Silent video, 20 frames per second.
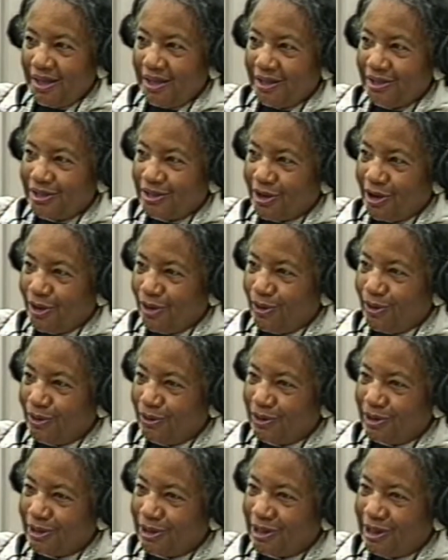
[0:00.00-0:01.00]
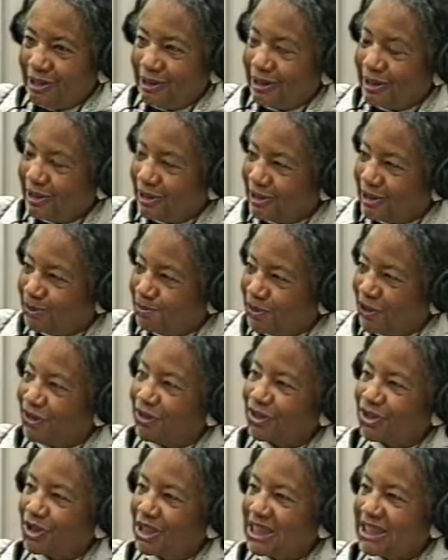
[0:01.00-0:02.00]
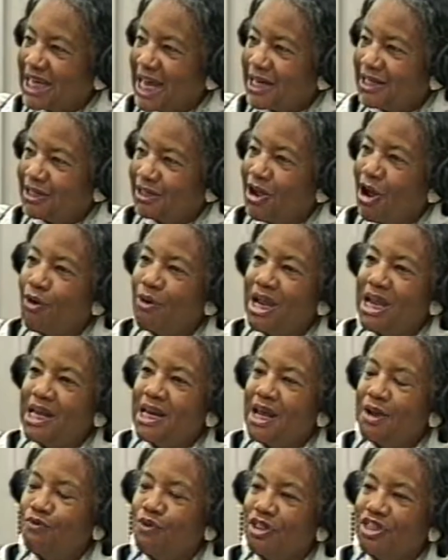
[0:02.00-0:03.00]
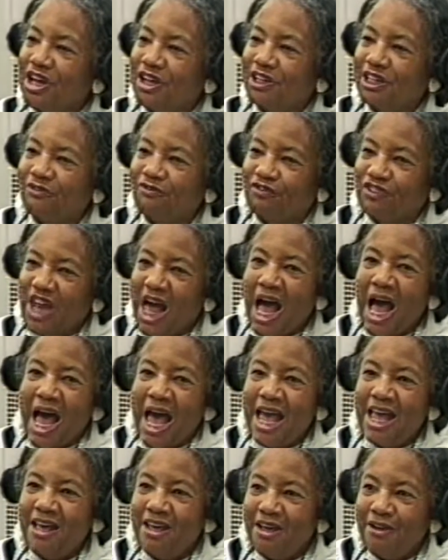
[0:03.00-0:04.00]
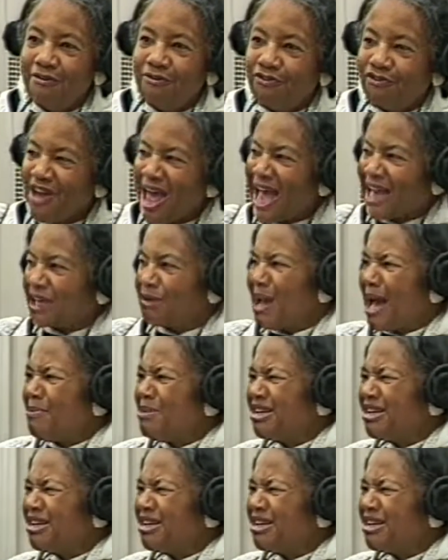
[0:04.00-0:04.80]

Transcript: So the spiritualist had to go in and with a fly vacuum.